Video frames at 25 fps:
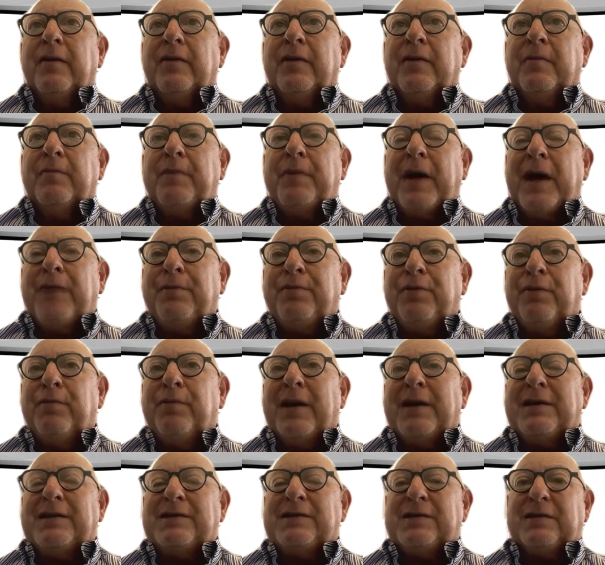the
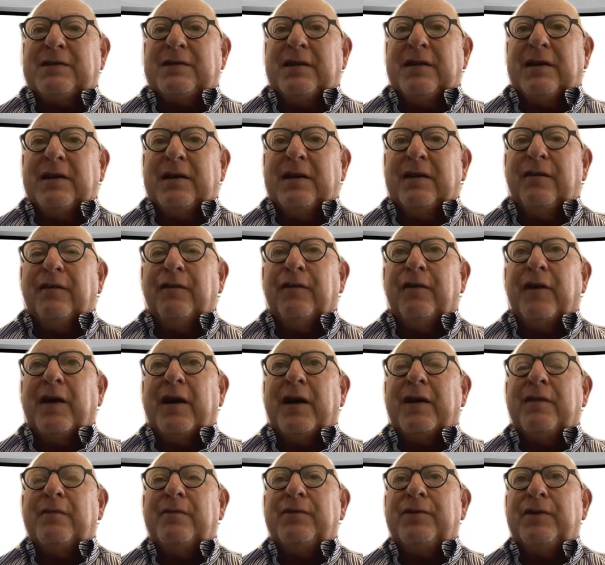paper-based
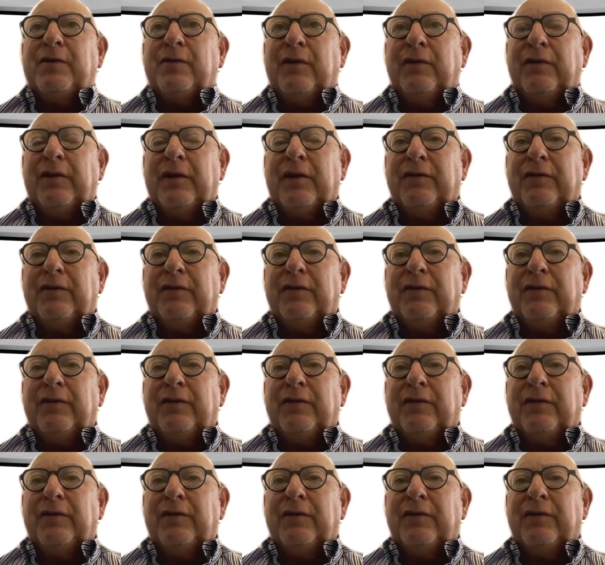environment that we've